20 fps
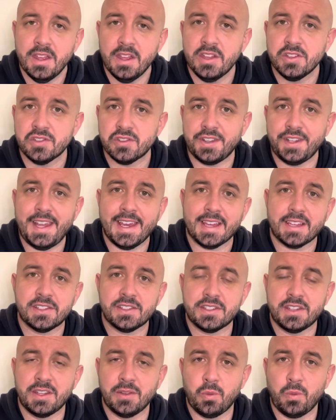So
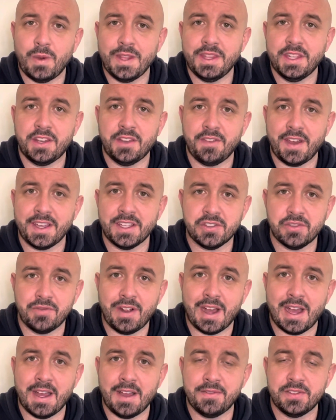next, when the device
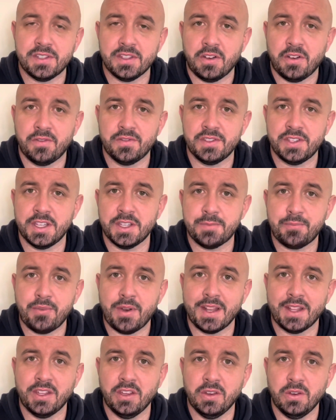arrives, obviously it's
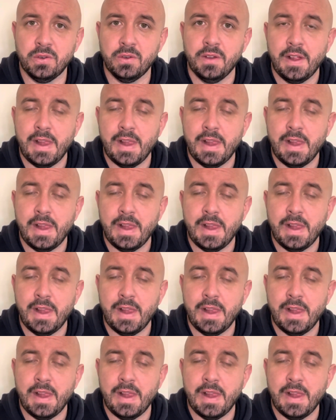brand new.